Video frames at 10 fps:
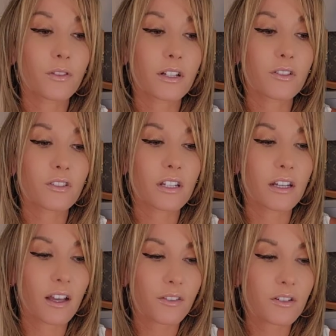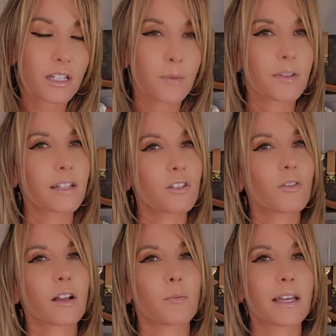you're interested in other tips, I do
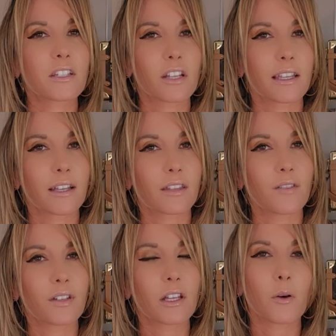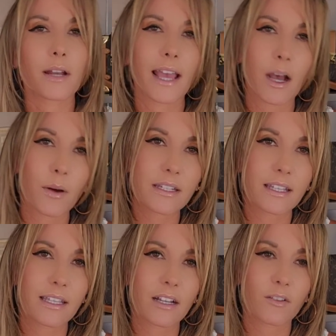recommend checking out that video on how I
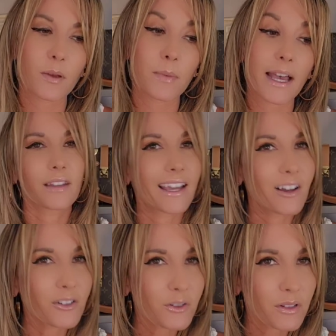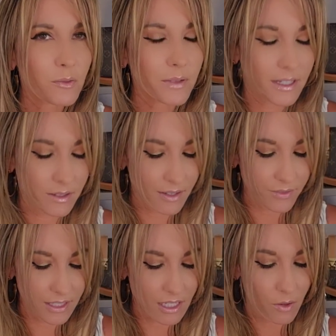take care of my bags. I also explained in that
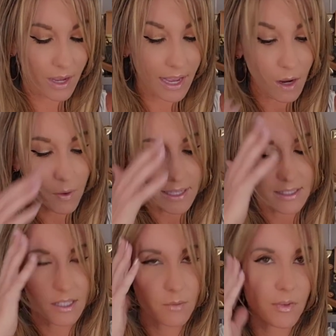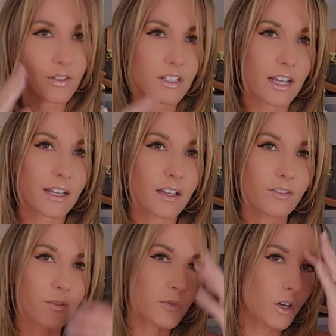video how I keep my Vachetta
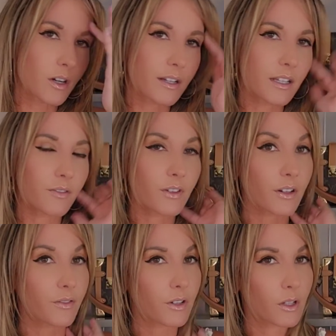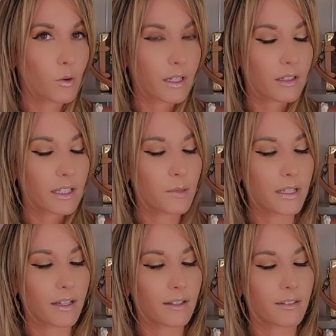from darkening very, very quickly
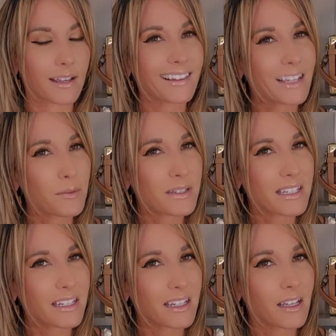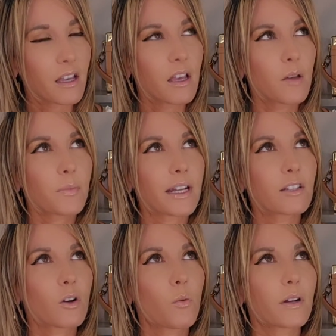because I like a patina, but I
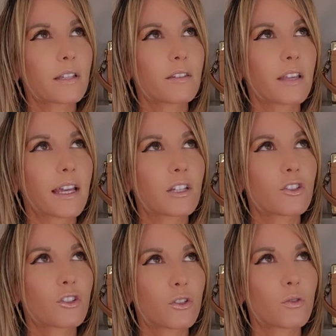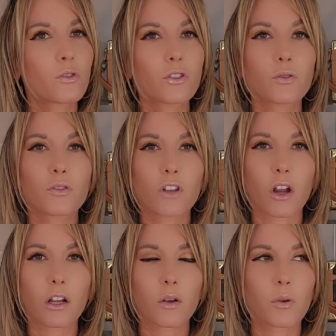don't want it to get too
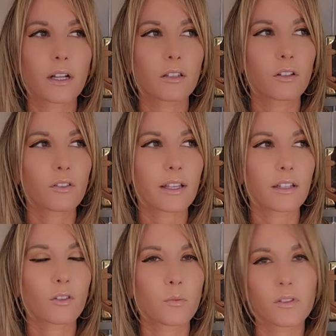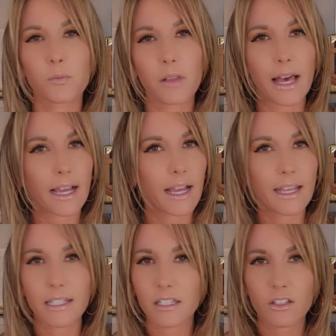dark where it looks like it's almost black.
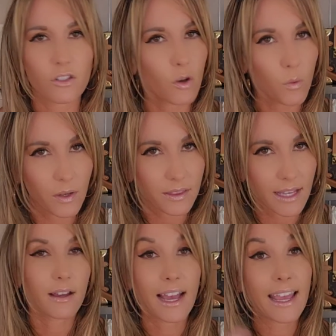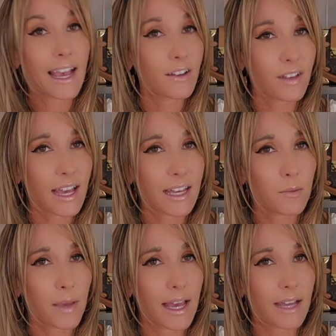I just don't want that. I haven't had a
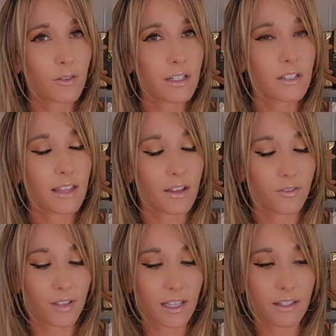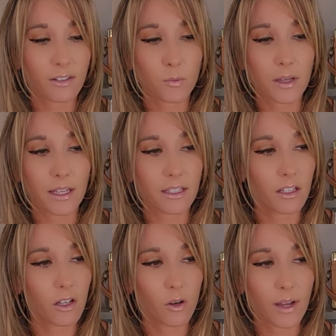bag reach that phase, but
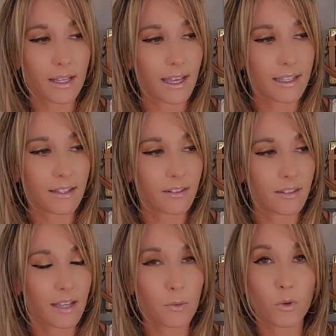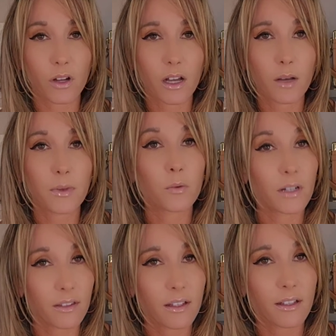you know, I guess the time will come, and
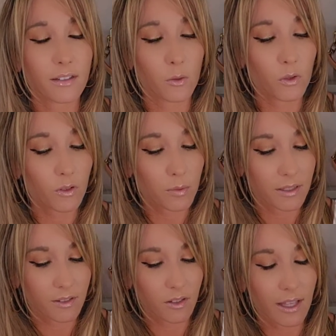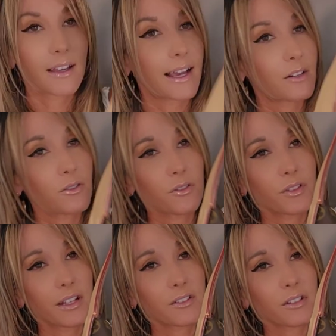when it does, I will replace the leather. I don't know if
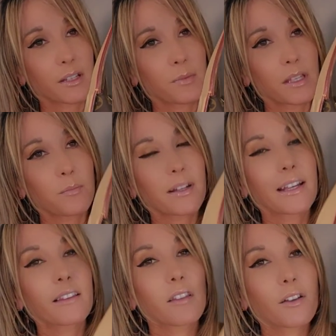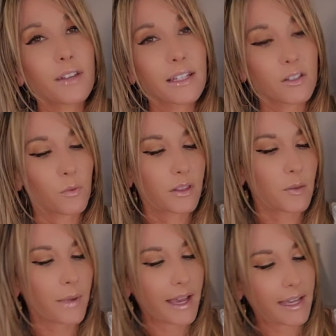you guys are like me, but I love it when the
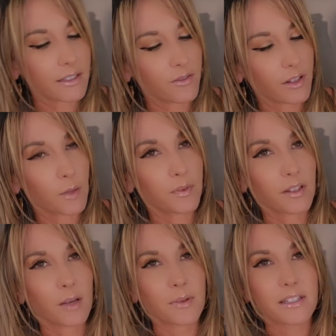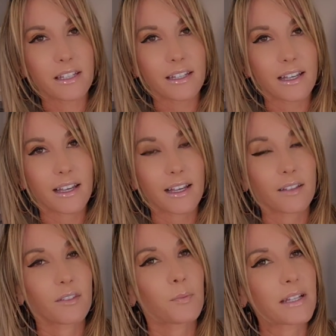bag develops a patina,
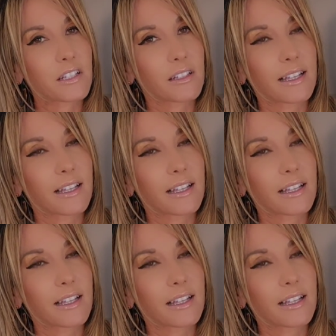especially